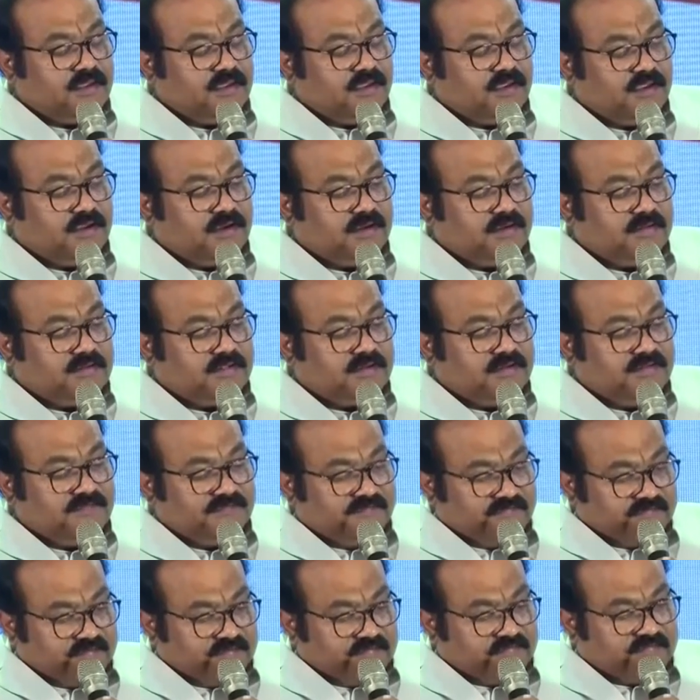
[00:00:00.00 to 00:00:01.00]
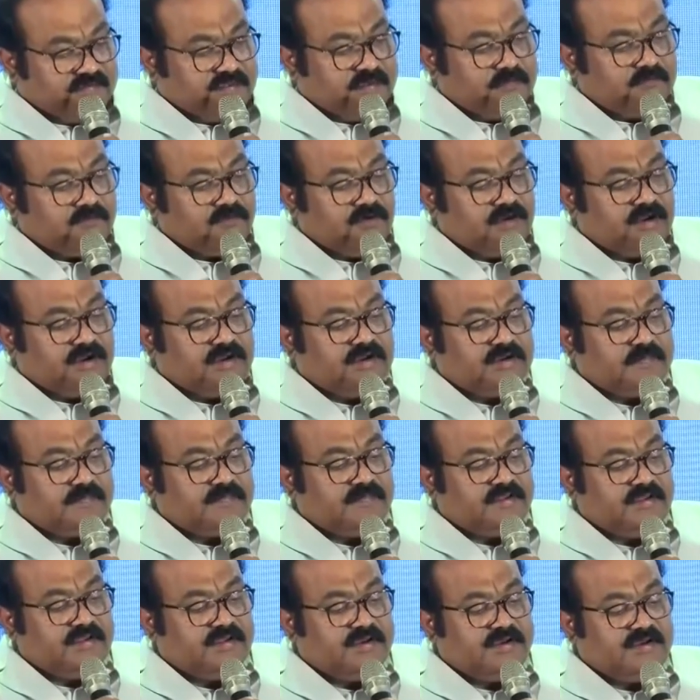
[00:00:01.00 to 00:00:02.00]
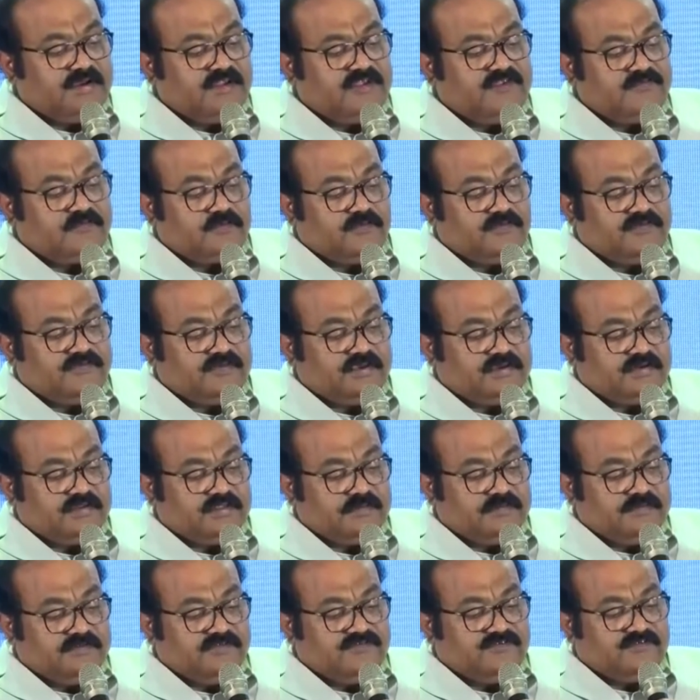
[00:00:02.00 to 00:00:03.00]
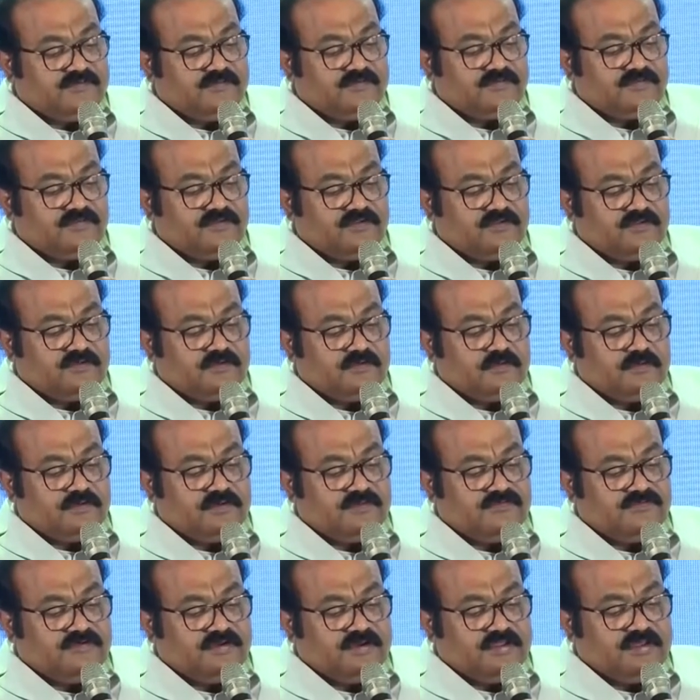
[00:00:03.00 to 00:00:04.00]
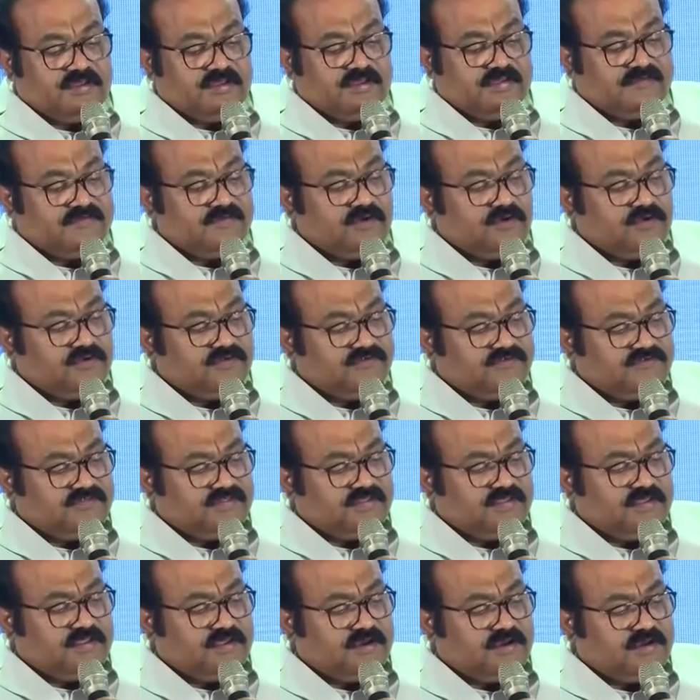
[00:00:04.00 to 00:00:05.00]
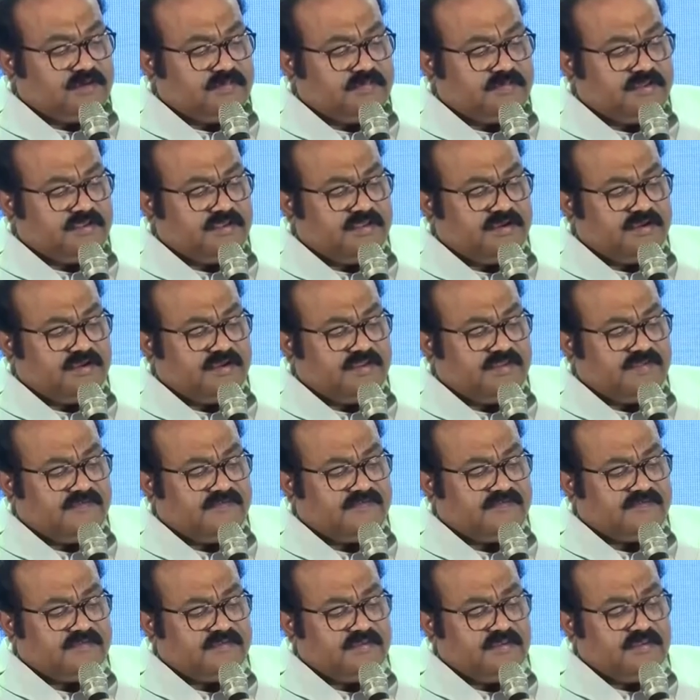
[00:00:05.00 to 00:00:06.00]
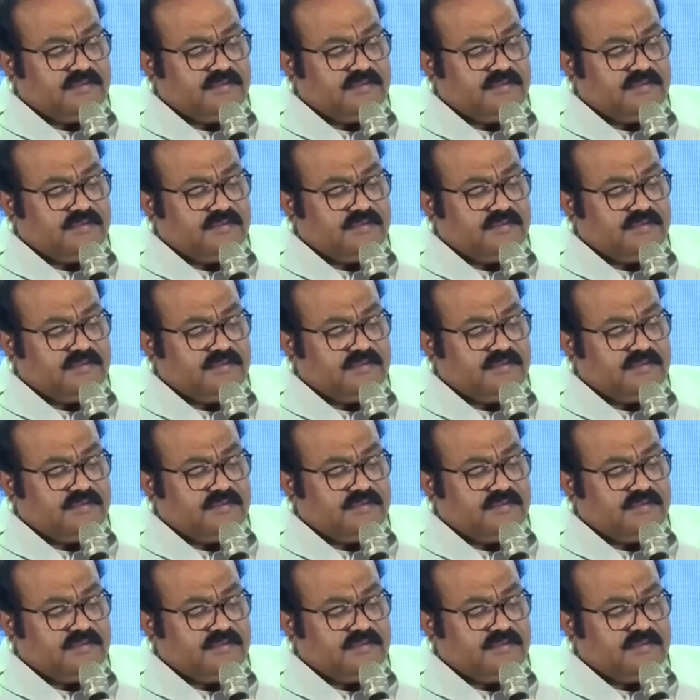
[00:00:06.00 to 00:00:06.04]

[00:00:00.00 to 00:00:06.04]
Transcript: And there is a scheme called Adopt a Heritage Project. The Ministry of Tourism, Government of India has launched the Adopt a Heritage